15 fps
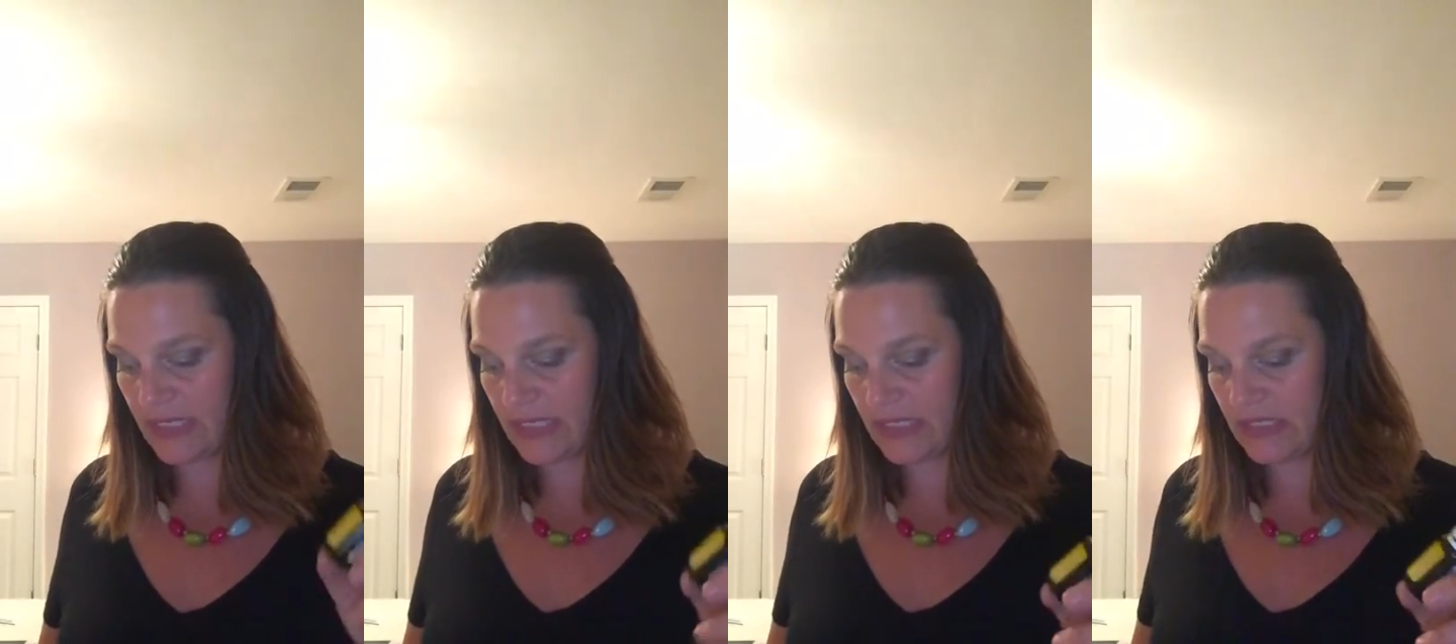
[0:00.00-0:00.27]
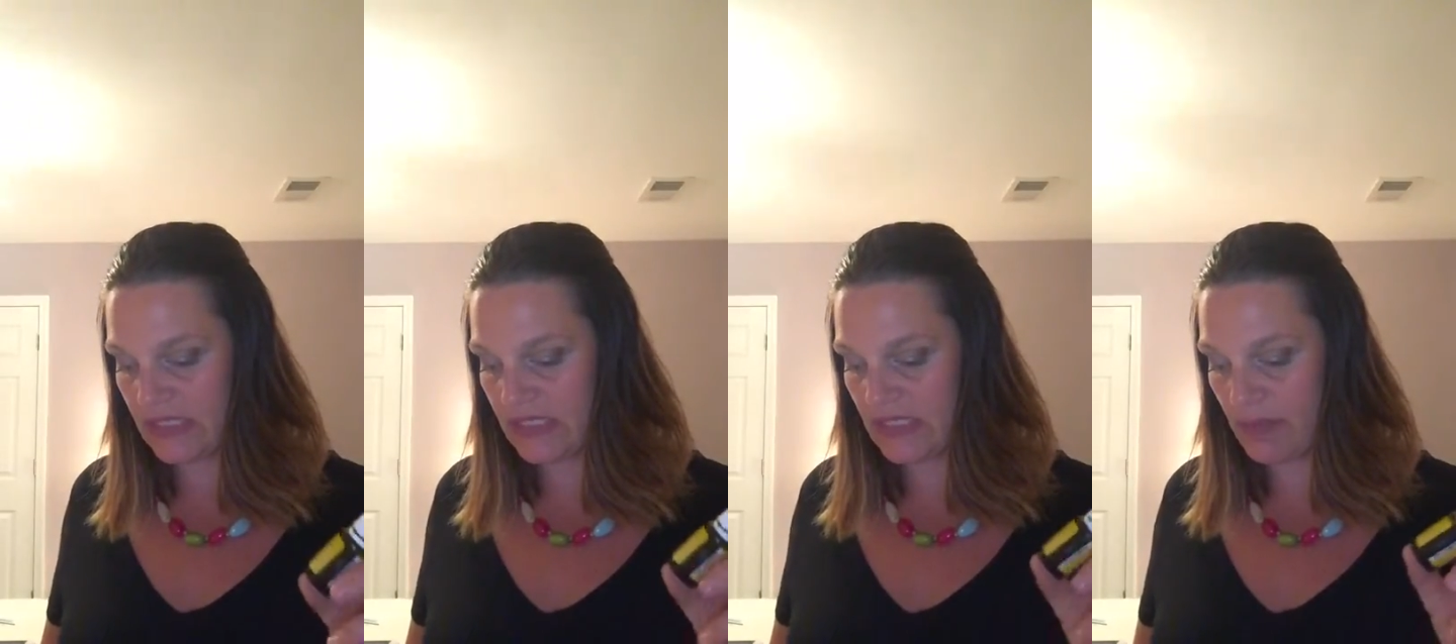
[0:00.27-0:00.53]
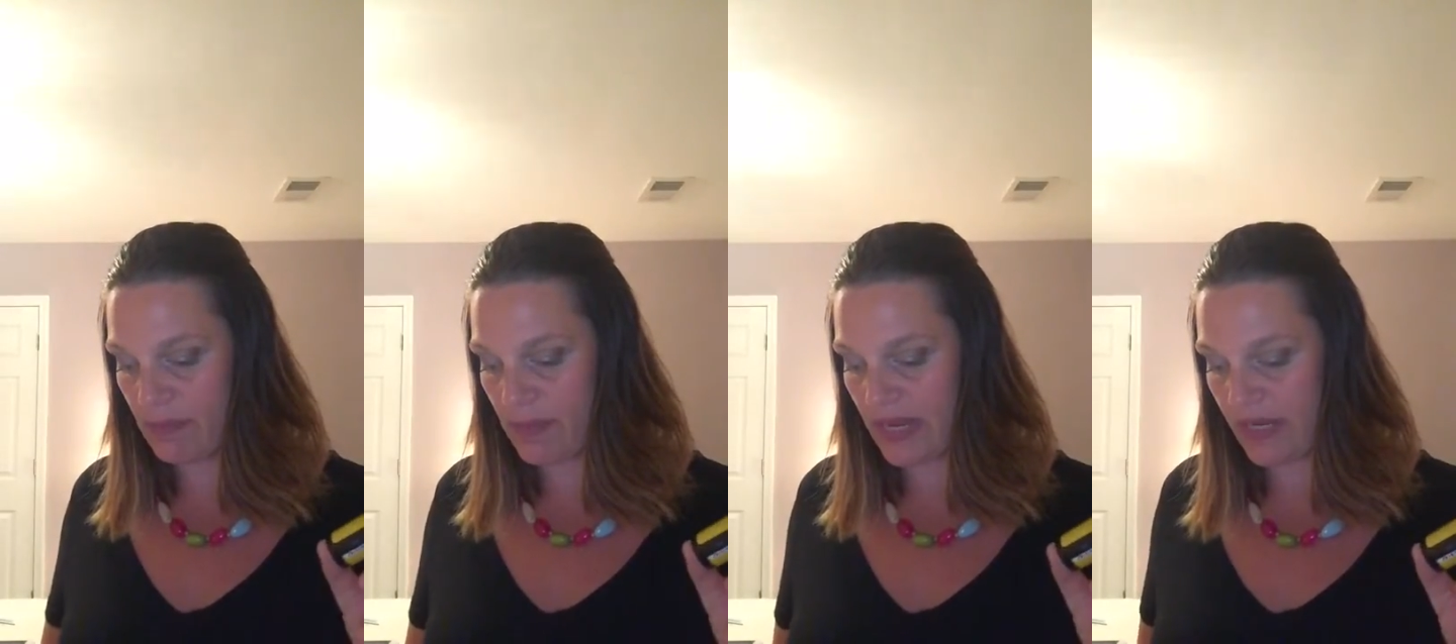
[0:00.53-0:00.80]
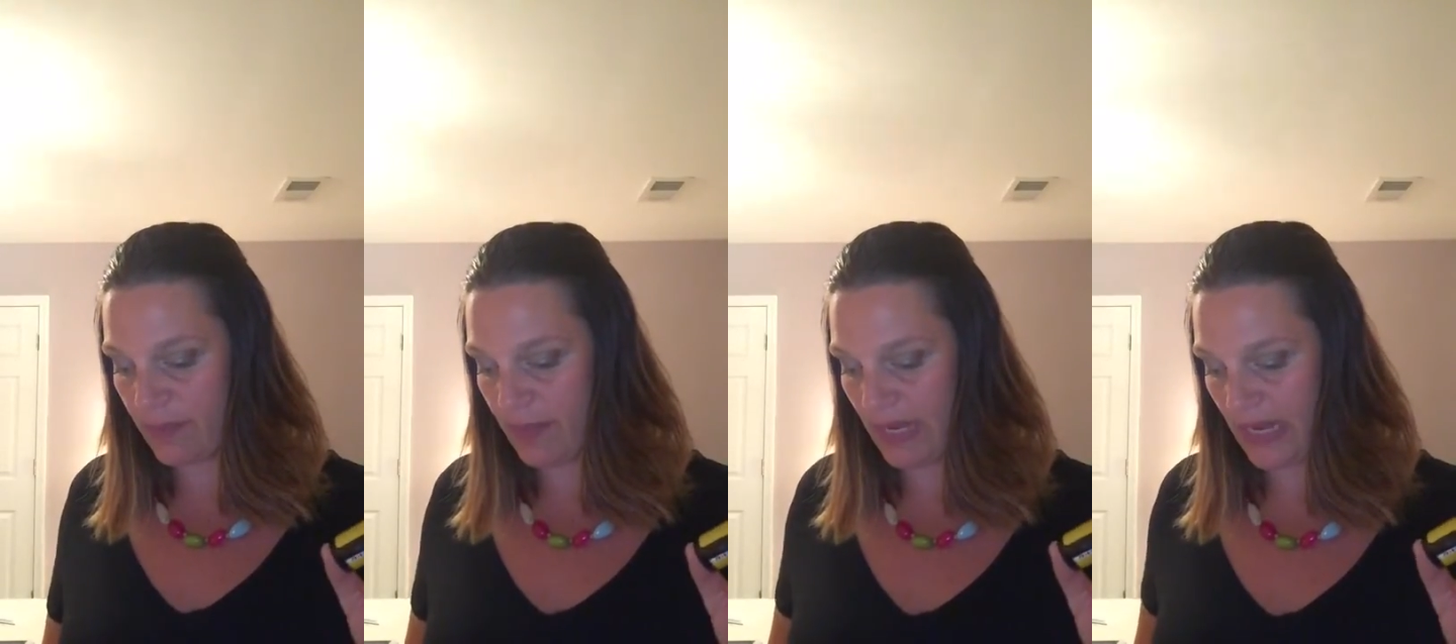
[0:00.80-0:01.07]
is
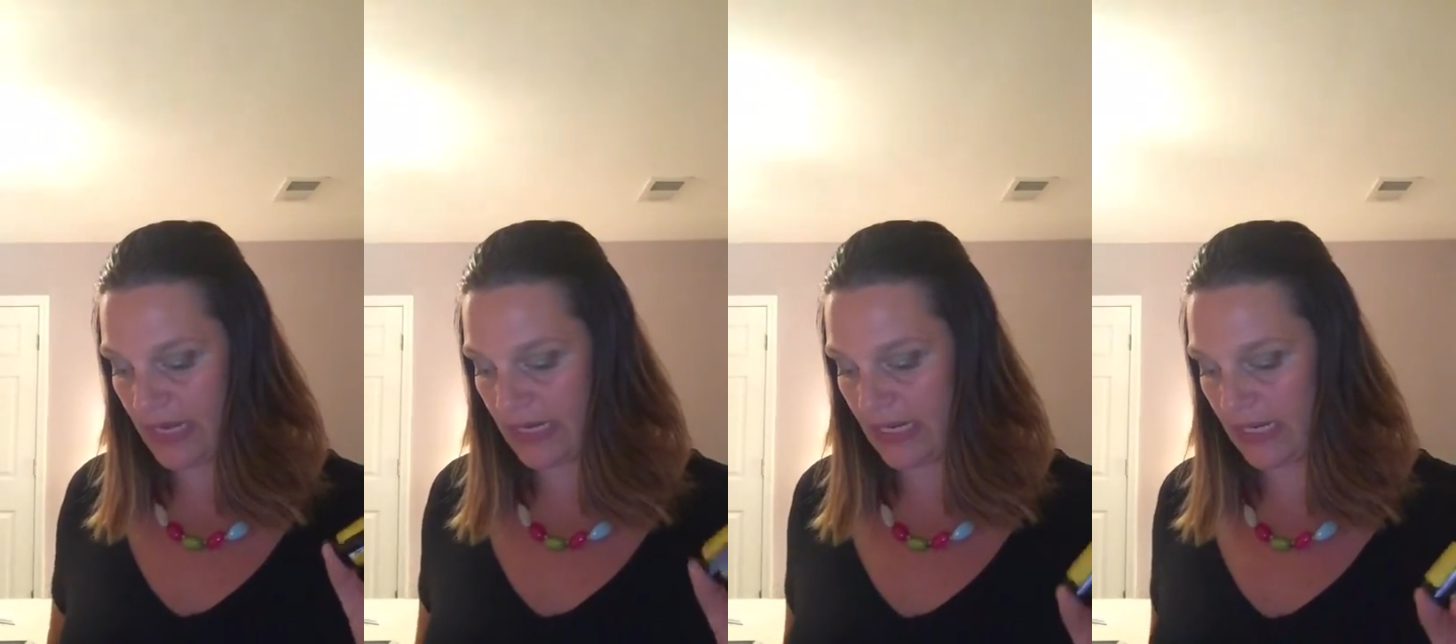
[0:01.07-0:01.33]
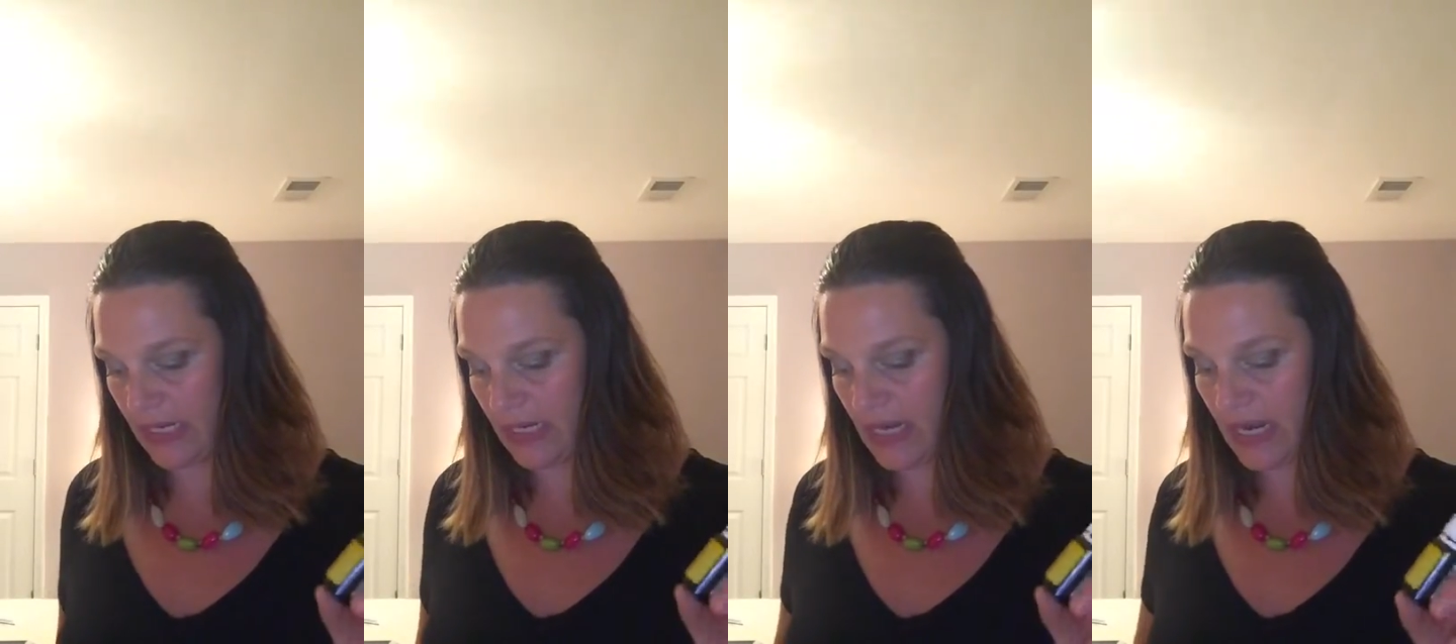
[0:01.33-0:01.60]
beta-pinene,